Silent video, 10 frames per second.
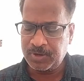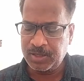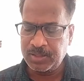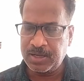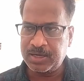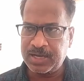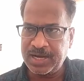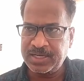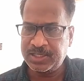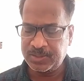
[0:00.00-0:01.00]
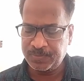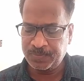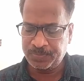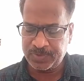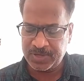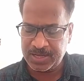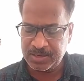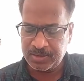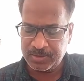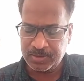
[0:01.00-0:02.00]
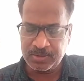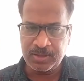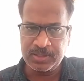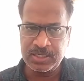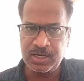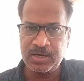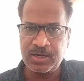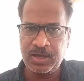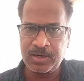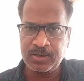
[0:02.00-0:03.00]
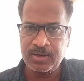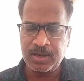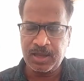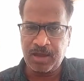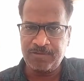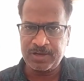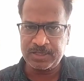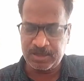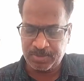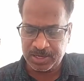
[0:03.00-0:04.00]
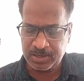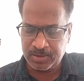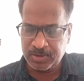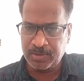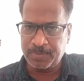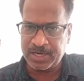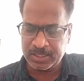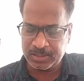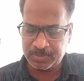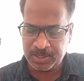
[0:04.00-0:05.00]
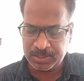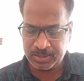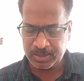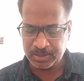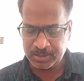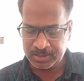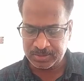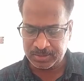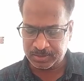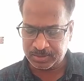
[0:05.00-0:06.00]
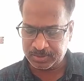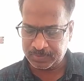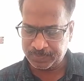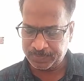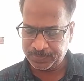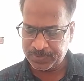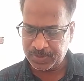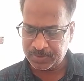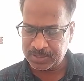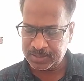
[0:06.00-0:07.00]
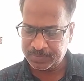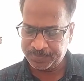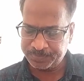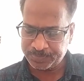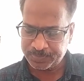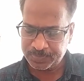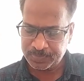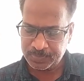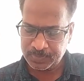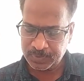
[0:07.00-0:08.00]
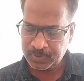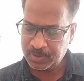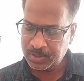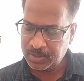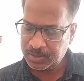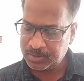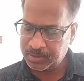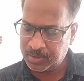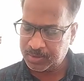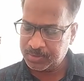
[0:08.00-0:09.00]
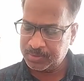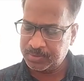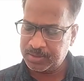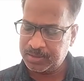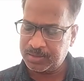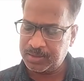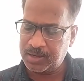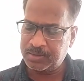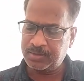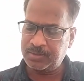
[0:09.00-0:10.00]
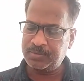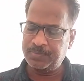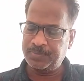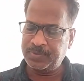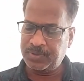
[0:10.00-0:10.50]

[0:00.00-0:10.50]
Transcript: in the diet, then the children are affected by marasmus disease. Okay, so this is also